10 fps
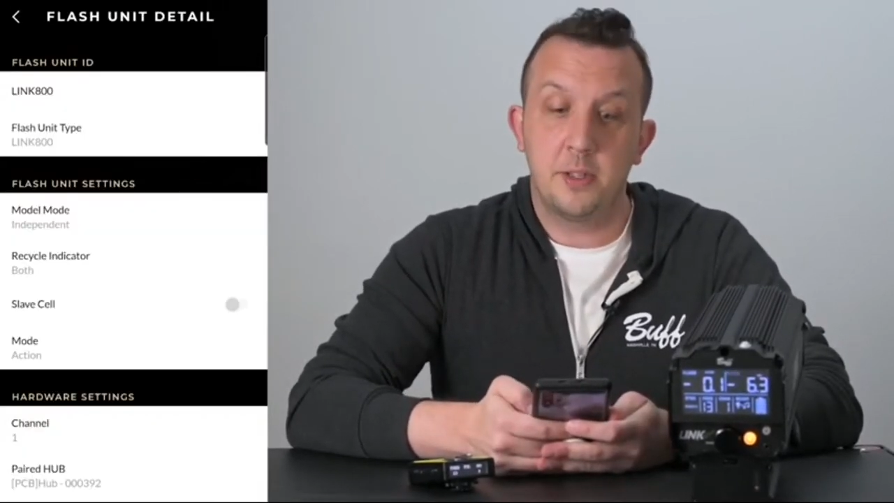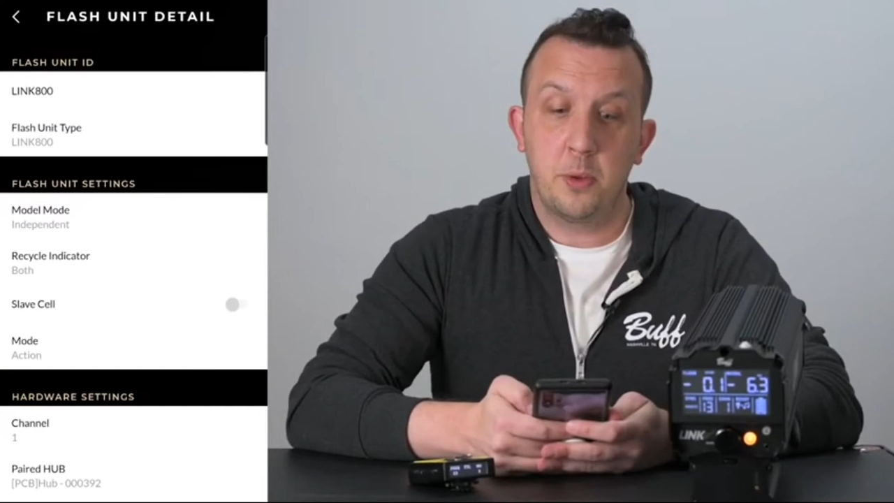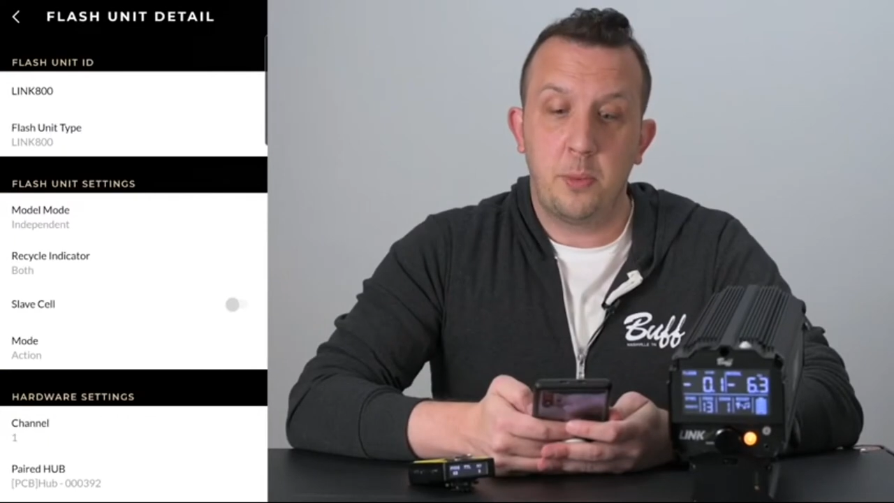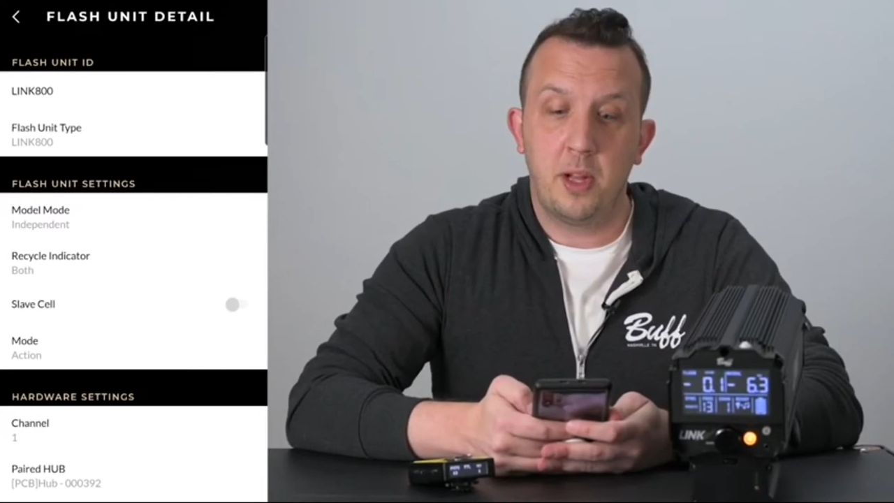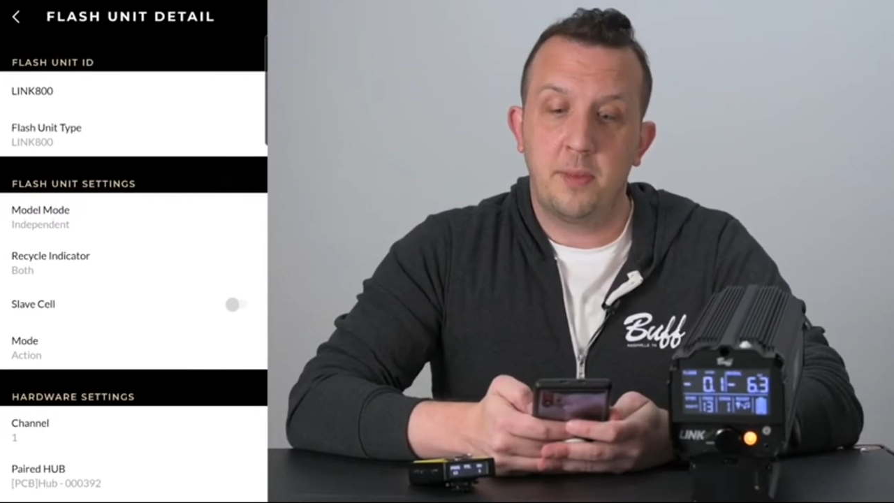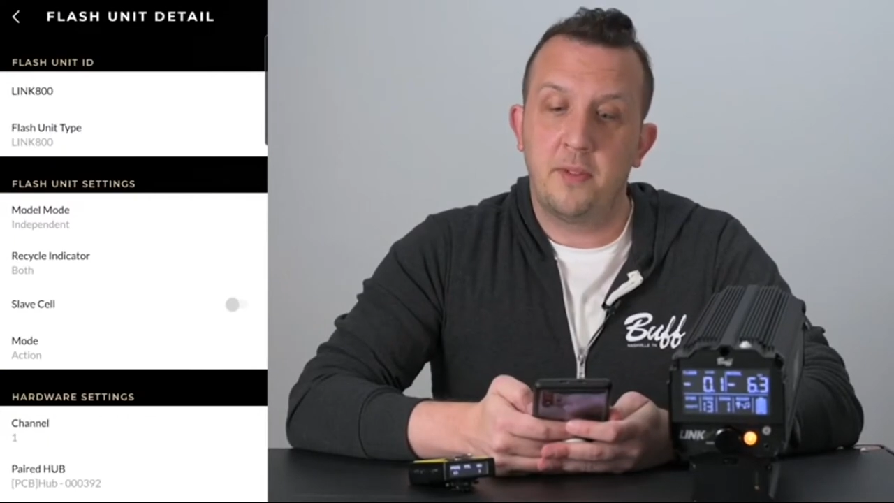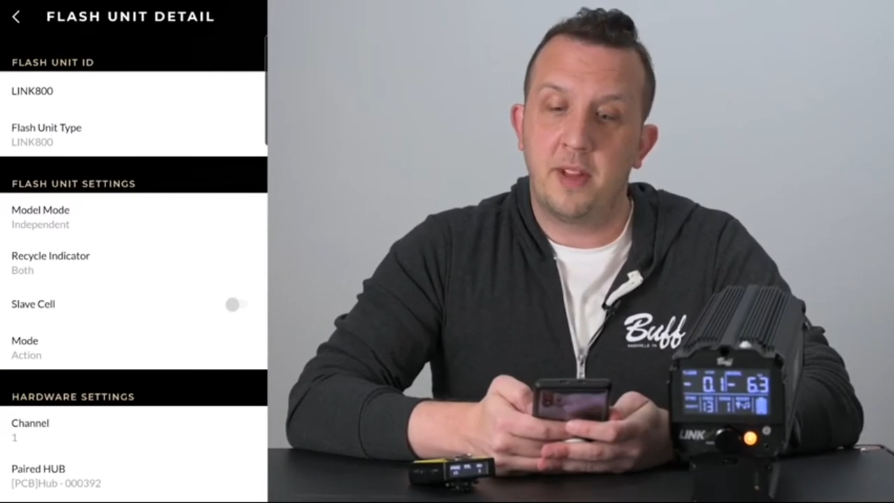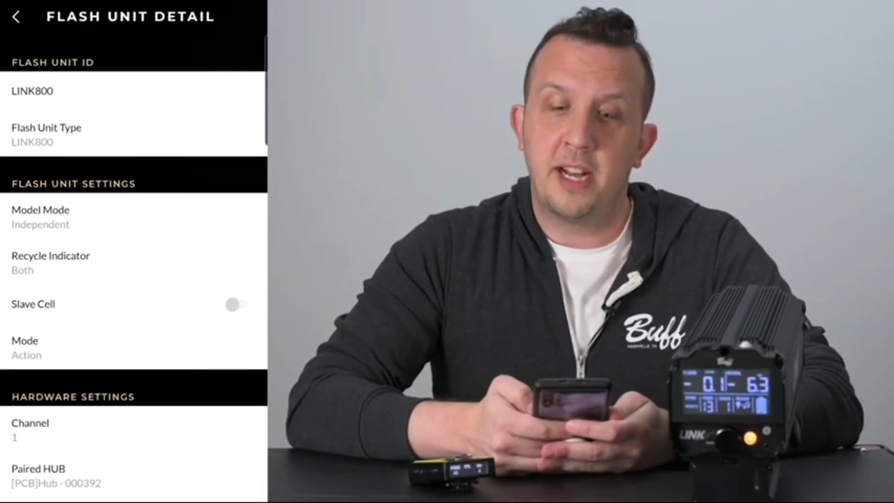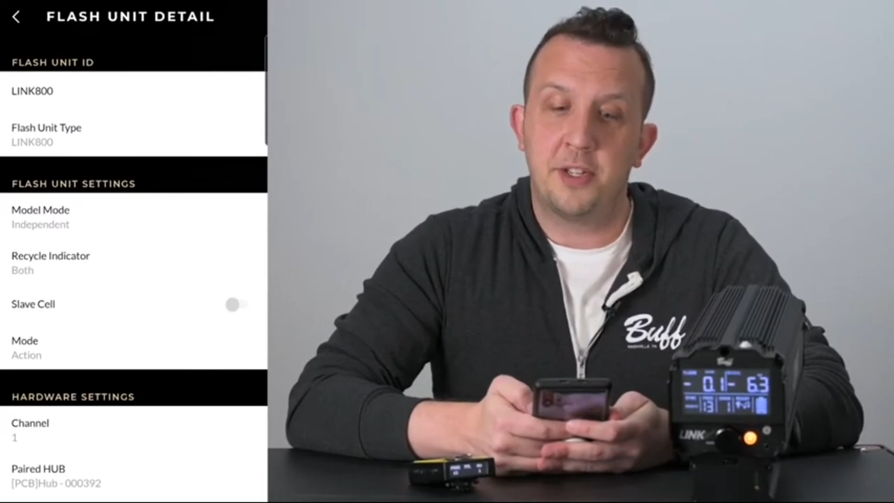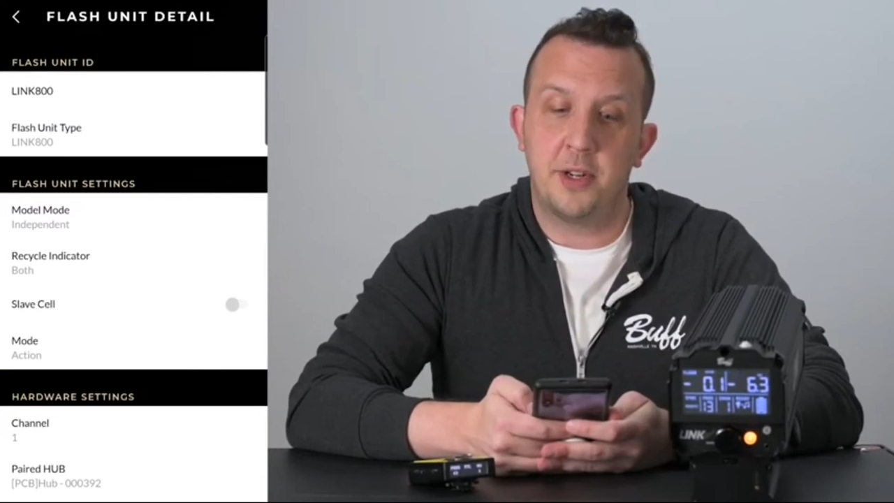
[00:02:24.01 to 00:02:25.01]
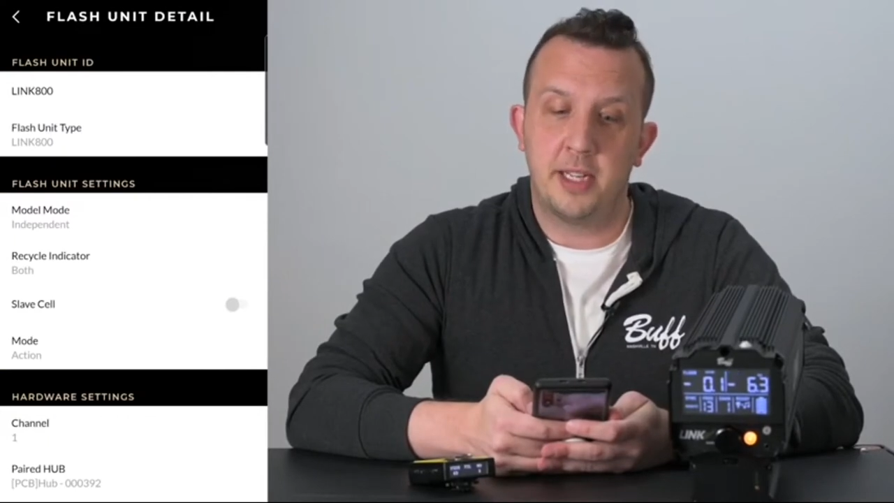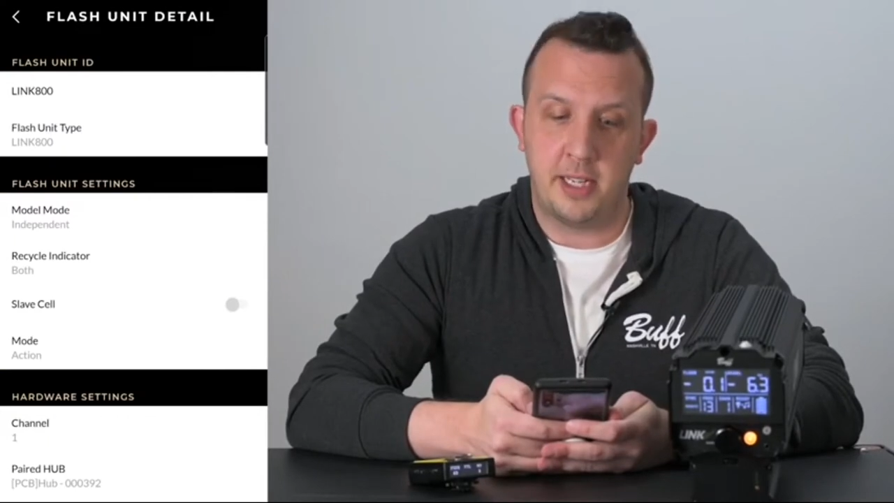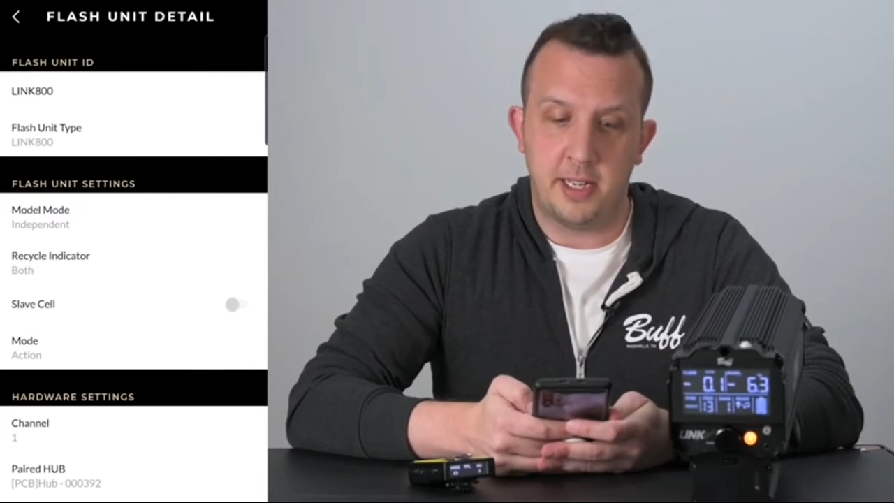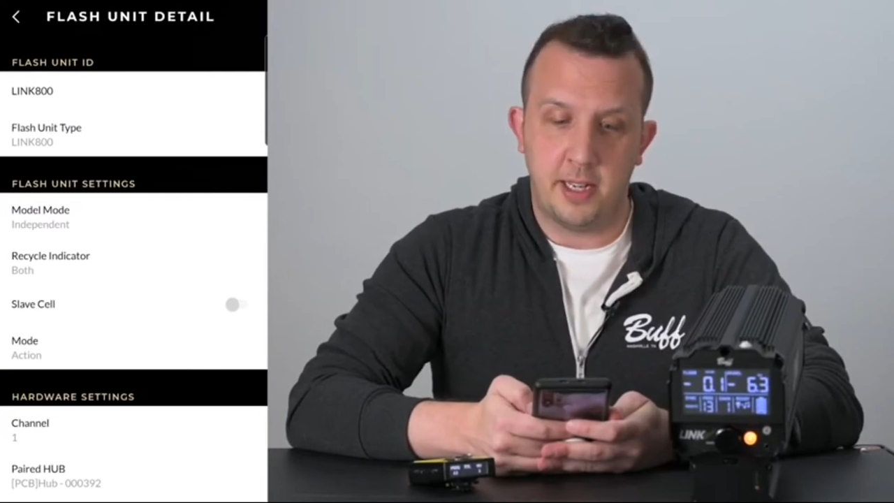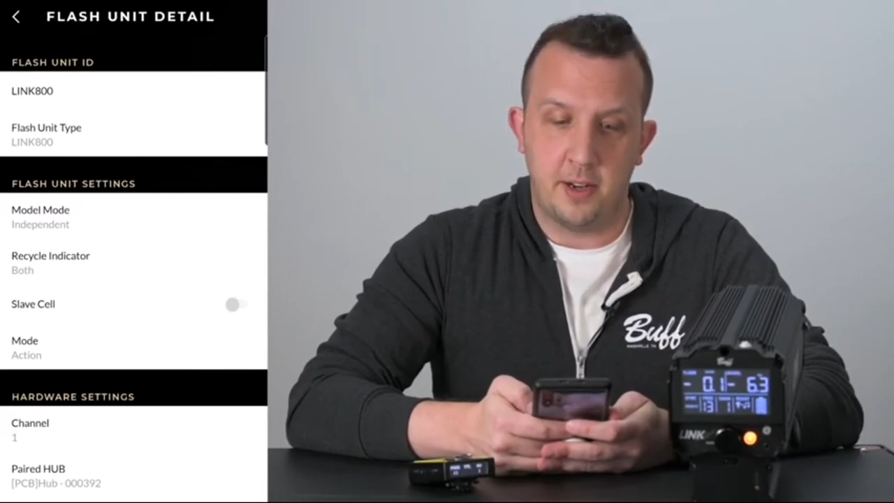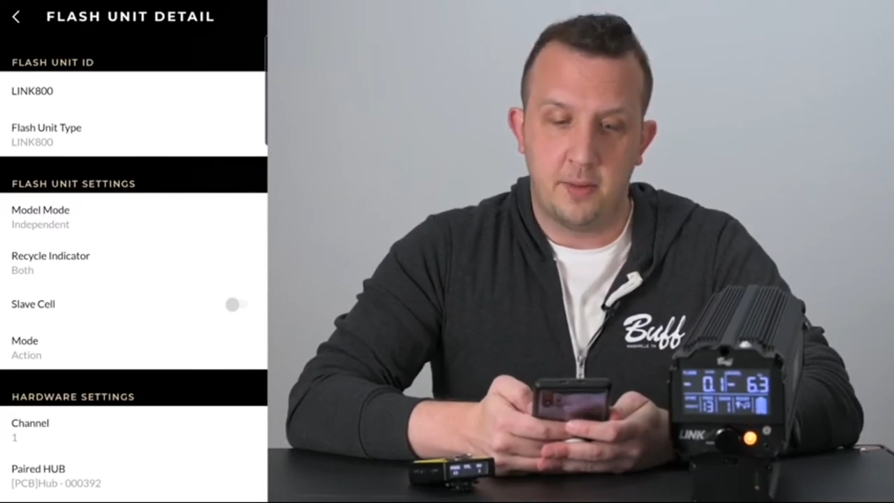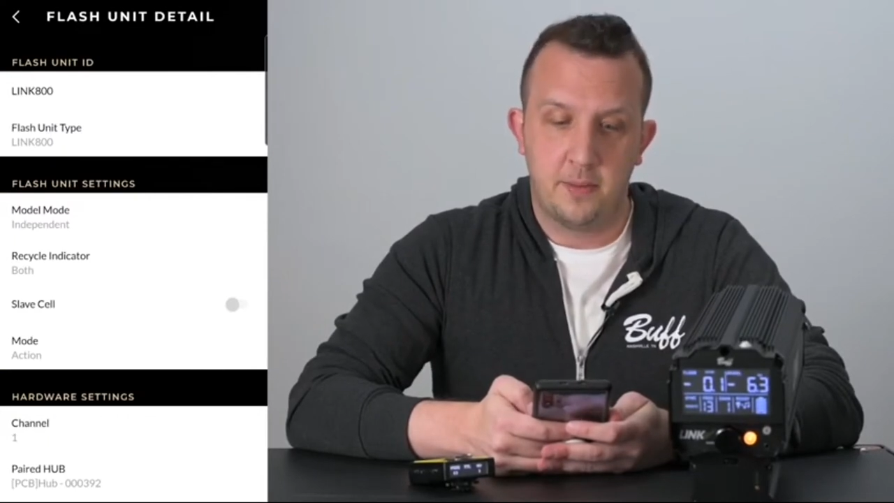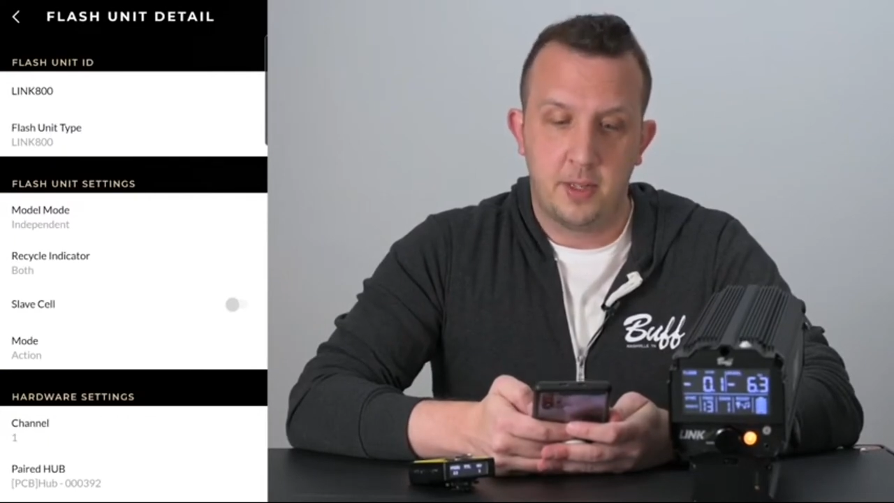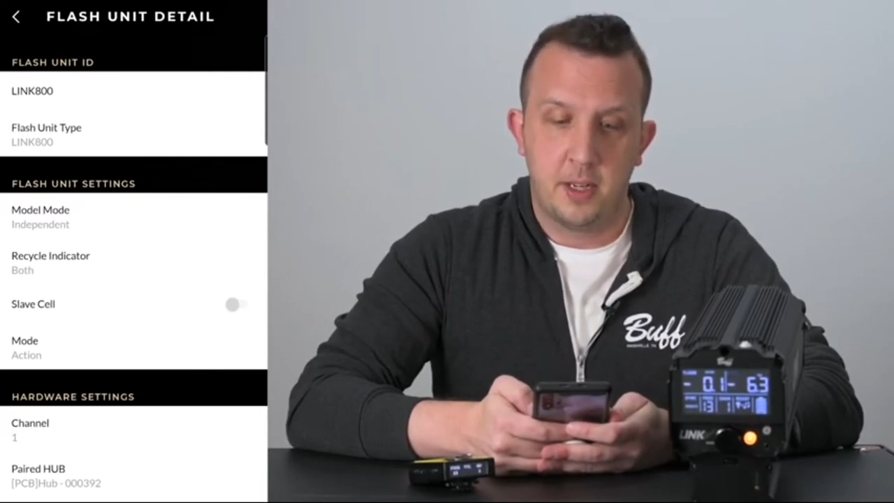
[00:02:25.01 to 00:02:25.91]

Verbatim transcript: This will pull up the flash unit detail.